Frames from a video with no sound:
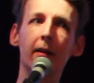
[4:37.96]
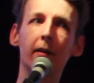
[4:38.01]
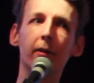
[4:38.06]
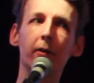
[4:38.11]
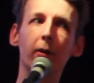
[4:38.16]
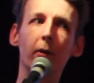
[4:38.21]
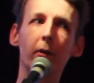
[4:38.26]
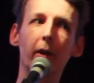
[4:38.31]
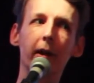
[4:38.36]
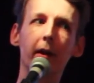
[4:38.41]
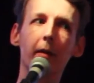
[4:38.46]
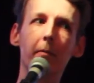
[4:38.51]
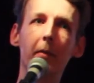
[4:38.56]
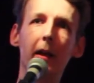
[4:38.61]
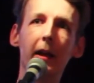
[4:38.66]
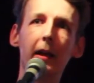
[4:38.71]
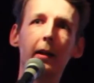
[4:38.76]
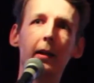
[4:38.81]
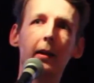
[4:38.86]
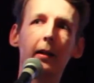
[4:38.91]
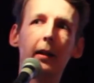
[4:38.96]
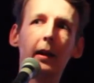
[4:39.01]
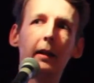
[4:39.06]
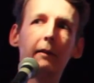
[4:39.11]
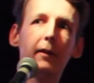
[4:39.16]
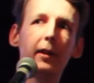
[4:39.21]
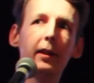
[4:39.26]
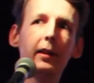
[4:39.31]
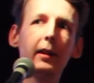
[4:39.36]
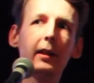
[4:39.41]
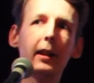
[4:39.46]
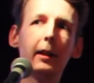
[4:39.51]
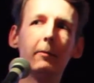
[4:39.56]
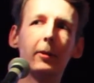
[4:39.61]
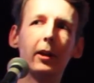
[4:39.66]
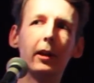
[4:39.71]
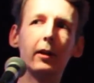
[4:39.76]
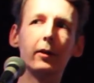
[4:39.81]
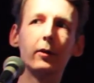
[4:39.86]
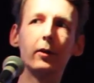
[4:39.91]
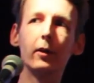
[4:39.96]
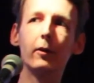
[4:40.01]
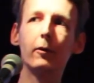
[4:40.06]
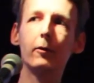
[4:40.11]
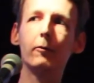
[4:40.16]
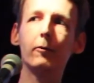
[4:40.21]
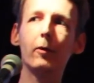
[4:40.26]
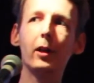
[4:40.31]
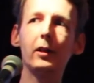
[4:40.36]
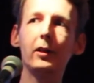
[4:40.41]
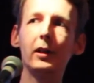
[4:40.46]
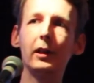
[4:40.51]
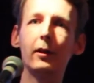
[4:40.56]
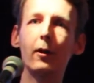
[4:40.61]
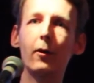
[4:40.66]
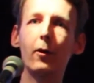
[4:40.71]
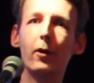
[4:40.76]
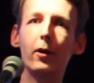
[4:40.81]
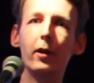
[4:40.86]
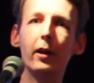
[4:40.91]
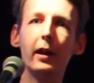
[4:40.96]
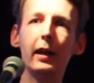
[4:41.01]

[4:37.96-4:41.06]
So I can make a fighting game character, a racing car,